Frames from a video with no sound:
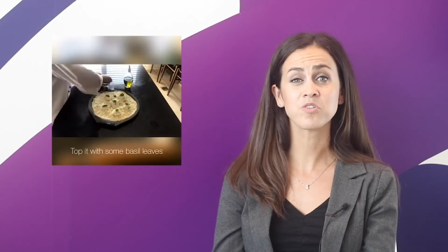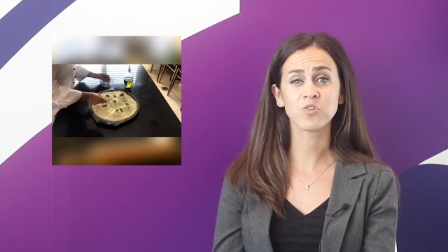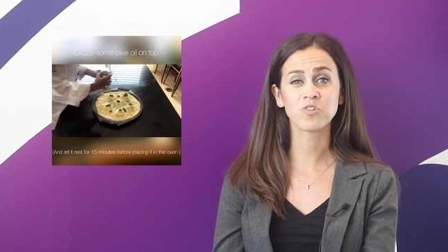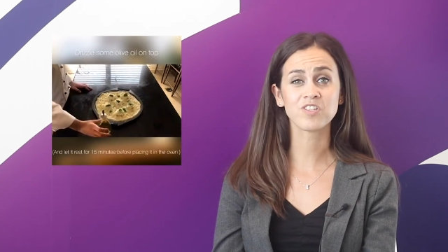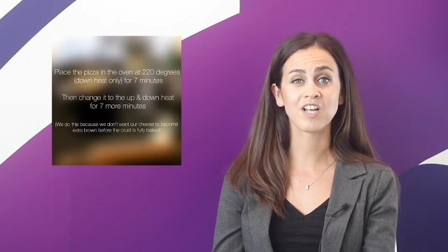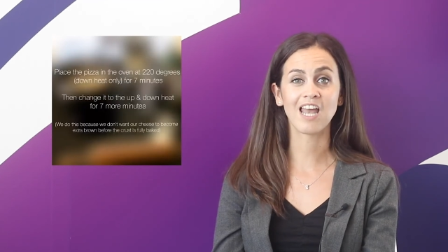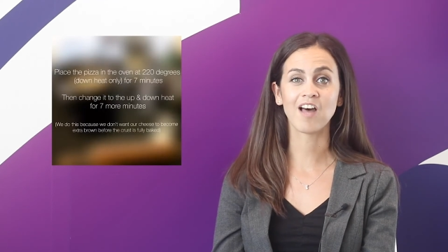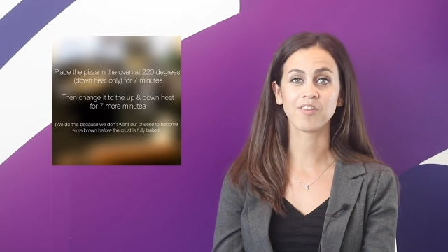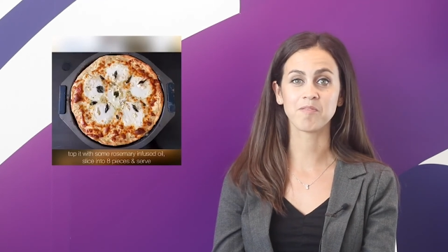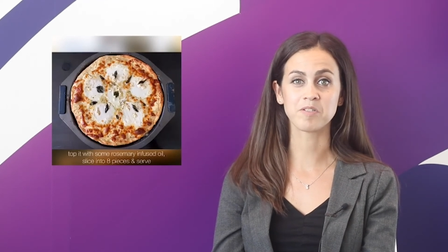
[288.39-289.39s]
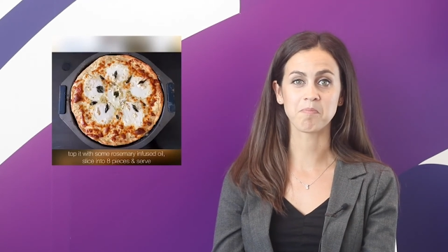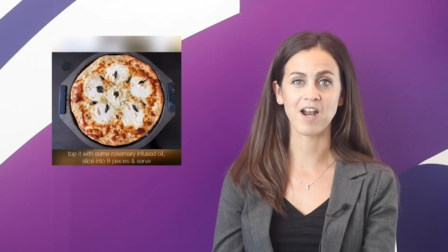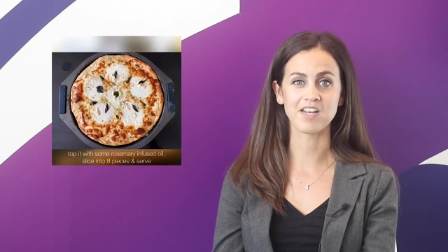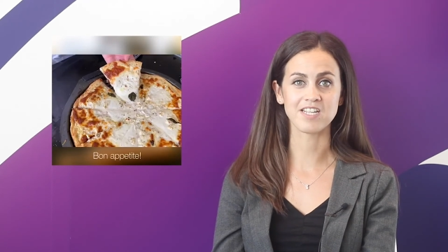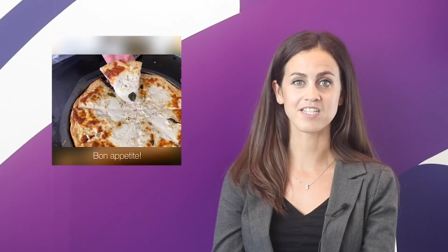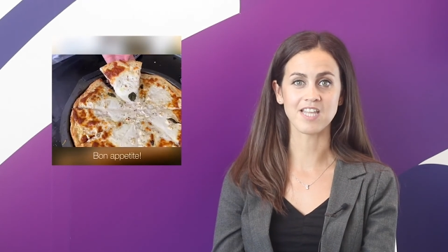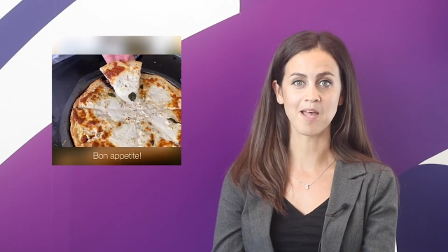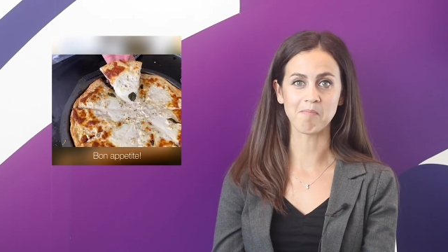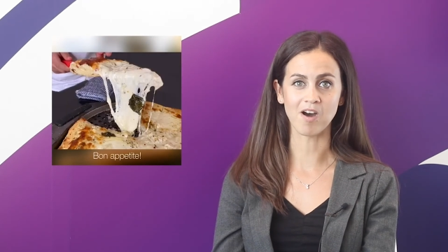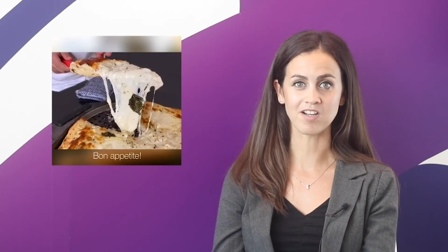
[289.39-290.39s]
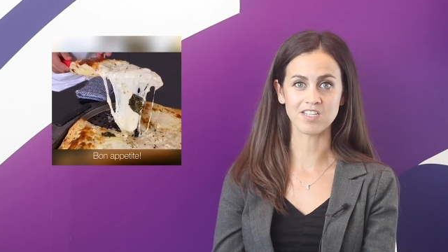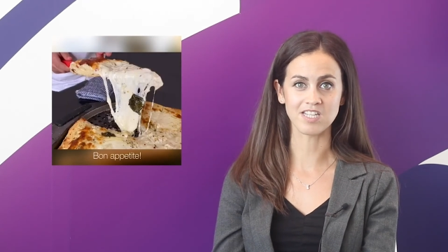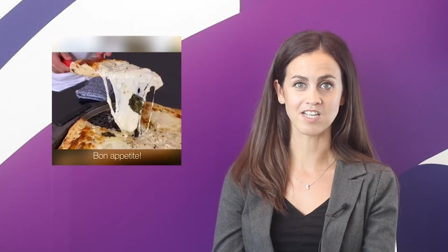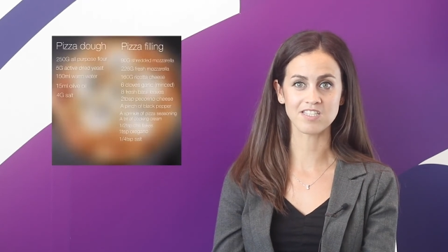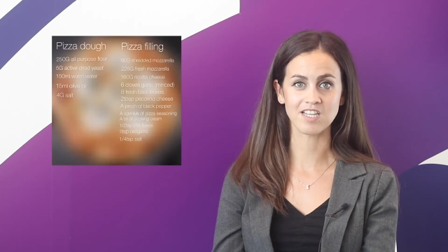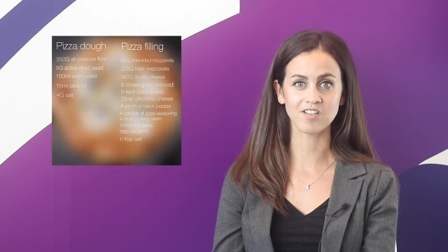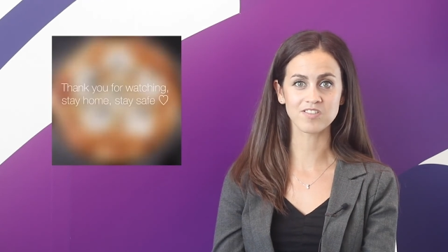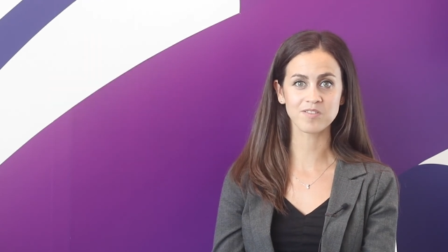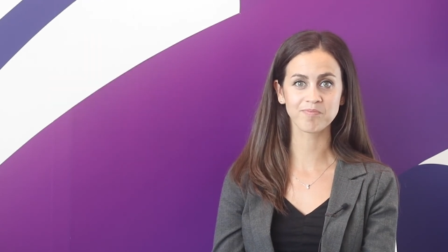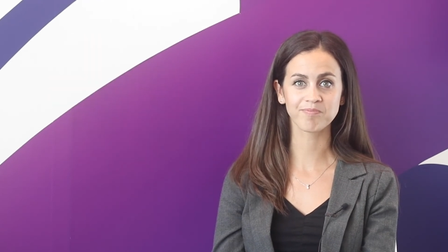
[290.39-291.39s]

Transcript: would also allow them to practice their marketing skills.